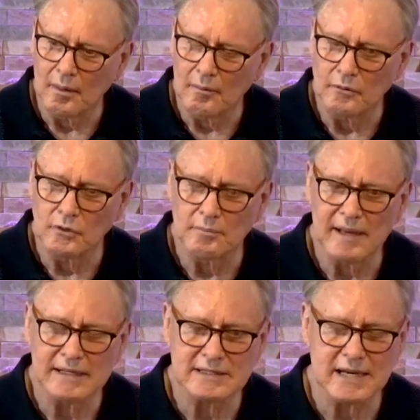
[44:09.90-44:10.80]
you're
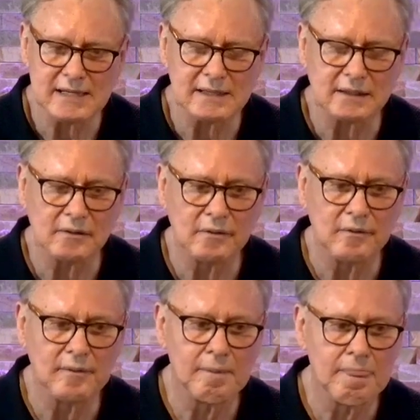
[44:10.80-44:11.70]
meditating.
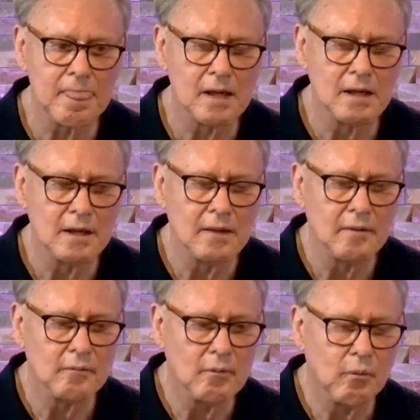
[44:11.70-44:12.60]

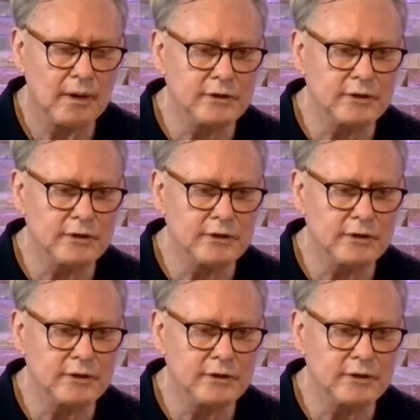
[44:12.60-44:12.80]
While